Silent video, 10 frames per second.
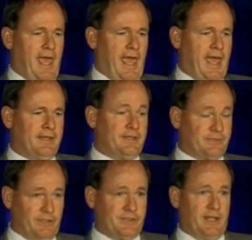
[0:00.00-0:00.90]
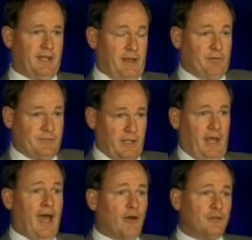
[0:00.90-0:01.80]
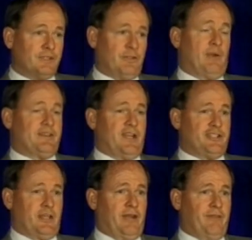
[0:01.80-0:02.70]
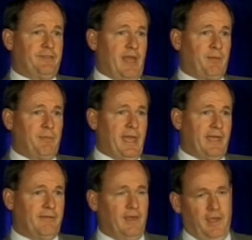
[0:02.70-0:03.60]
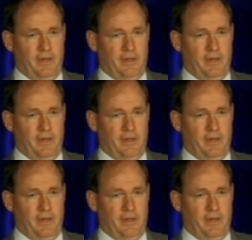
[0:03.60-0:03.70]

And the, so the city, and it was in a house in the residential area of Tampa Bay.